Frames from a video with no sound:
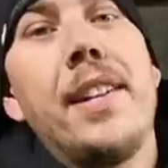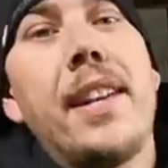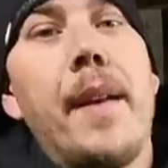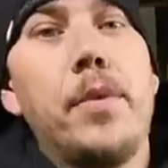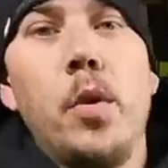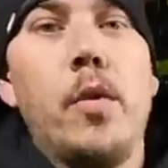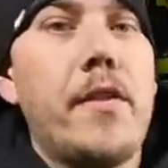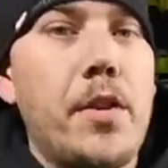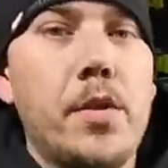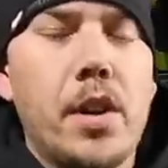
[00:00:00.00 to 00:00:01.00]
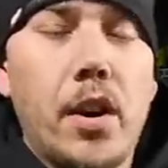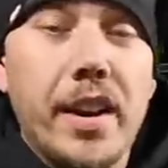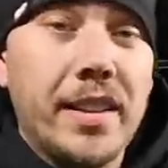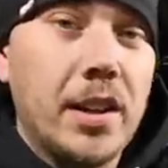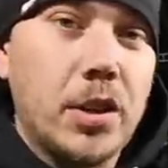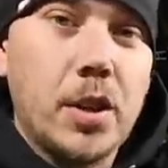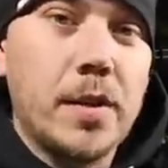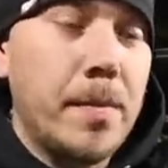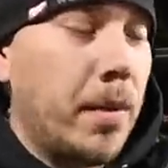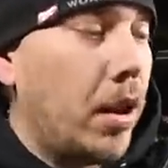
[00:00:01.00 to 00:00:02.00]
Shop Tool Reviews are in the
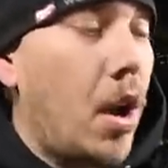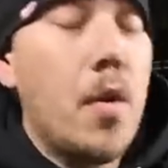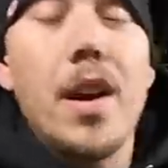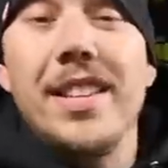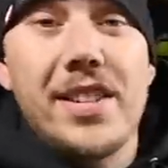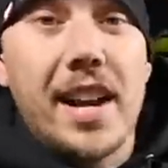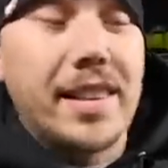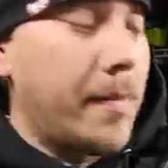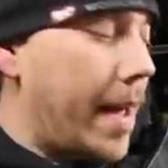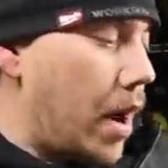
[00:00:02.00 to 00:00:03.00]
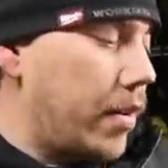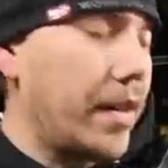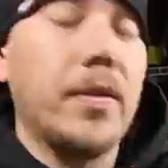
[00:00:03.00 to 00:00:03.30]
description below. Check them out.